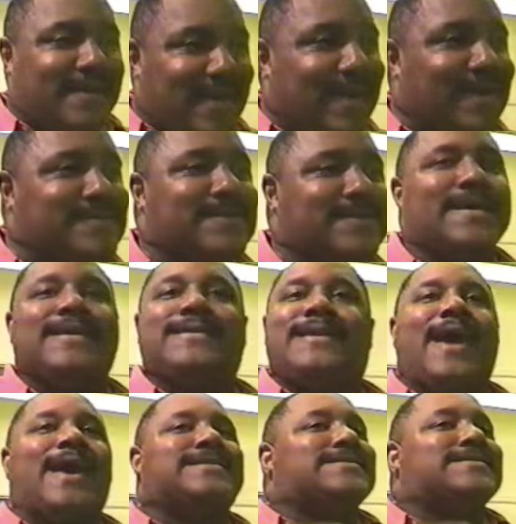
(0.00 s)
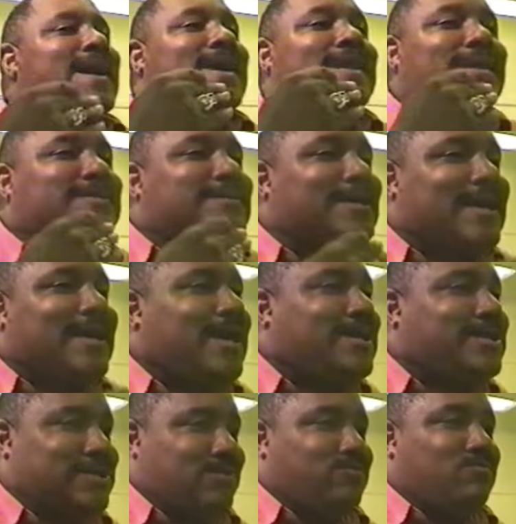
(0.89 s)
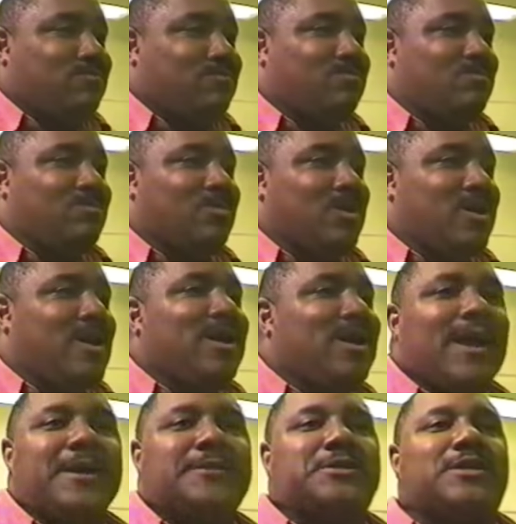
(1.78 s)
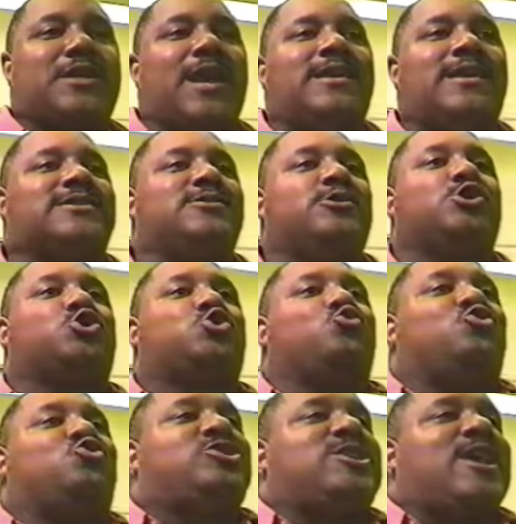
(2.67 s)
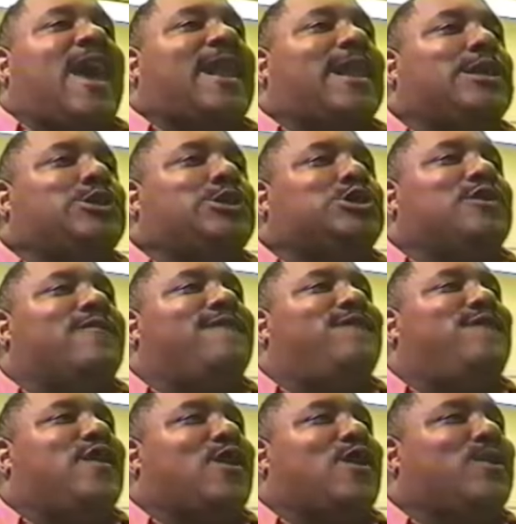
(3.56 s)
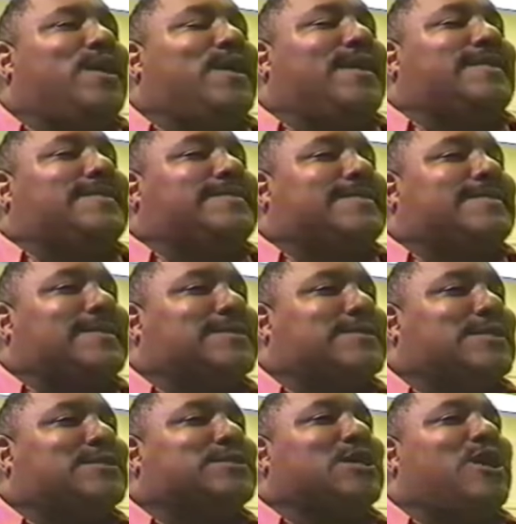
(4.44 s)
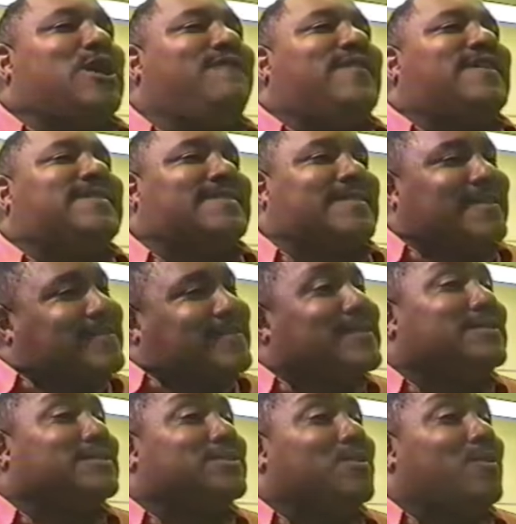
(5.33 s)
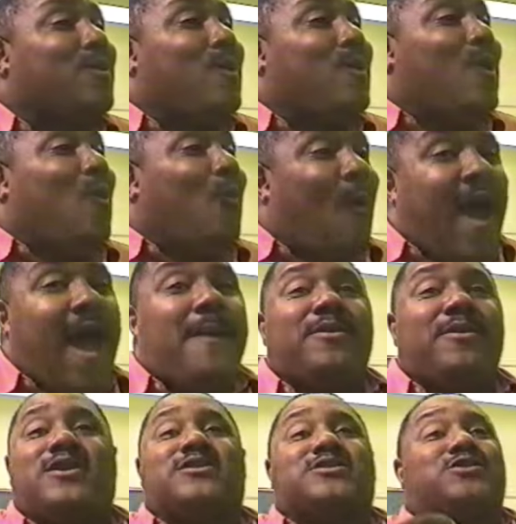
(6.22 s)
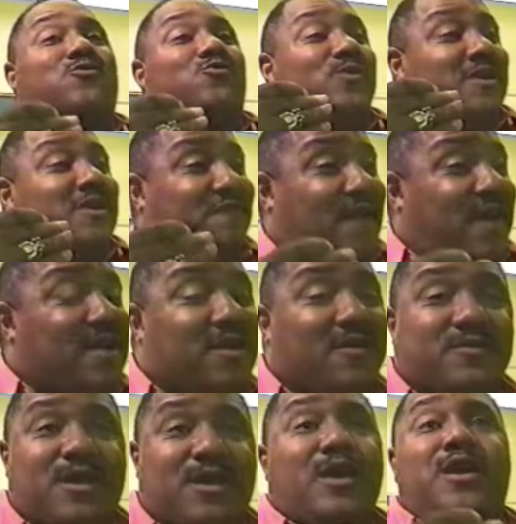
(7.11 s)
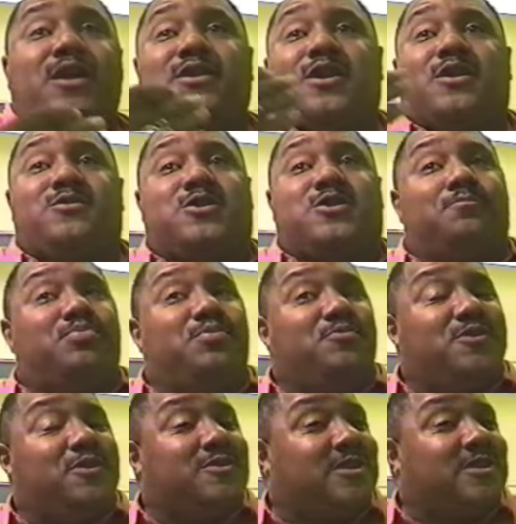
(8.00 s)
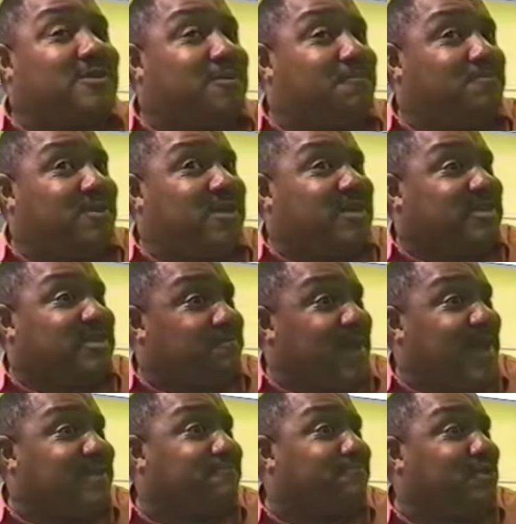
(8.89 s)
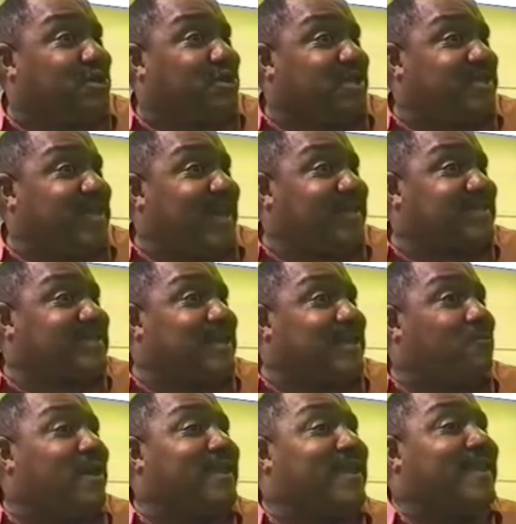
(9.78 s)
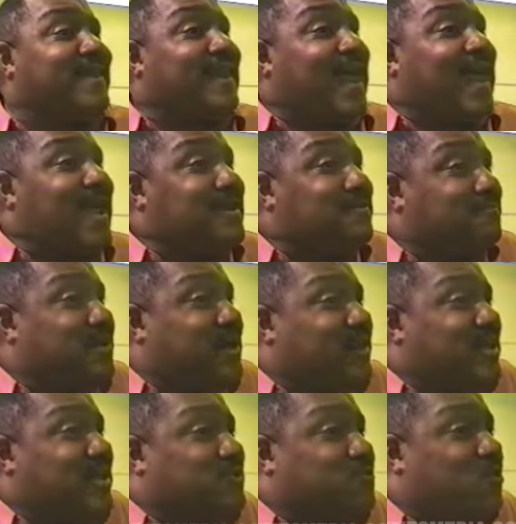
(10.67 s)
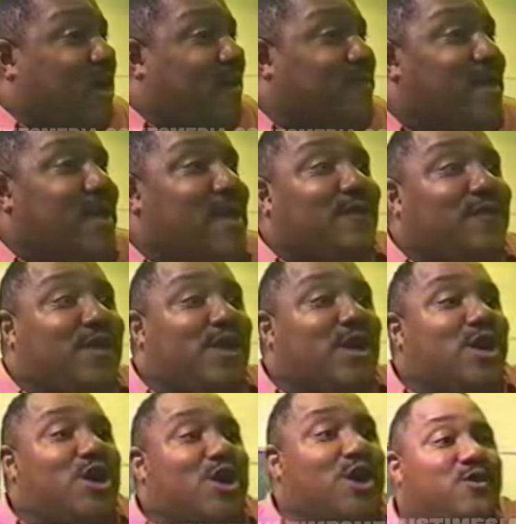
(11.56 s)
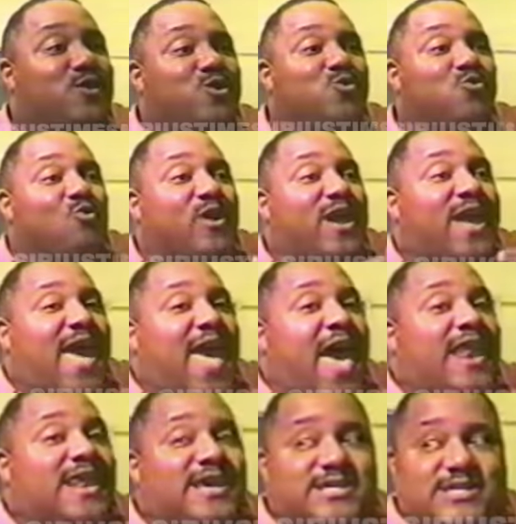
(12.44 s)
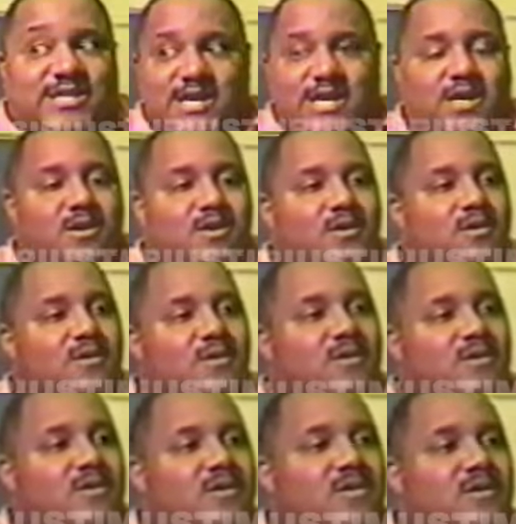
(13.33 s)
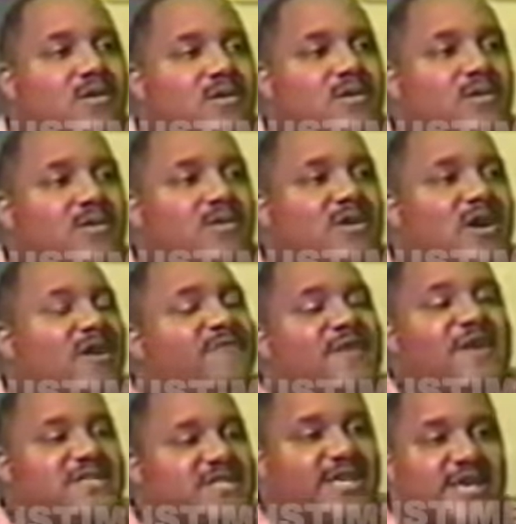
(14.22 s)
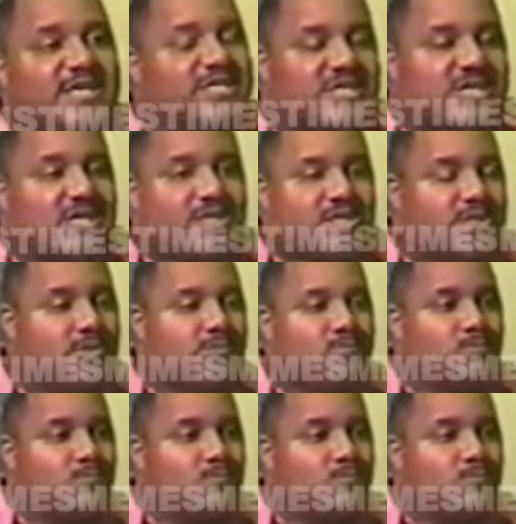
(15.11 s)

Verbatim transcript: yes, that's not education. Education is to challenge the very existence of existence. Why? Because the Rig Veda, the, the, the, the, Tibetan Book of the Dead said what? Enlightenment is what? The unreality of existence.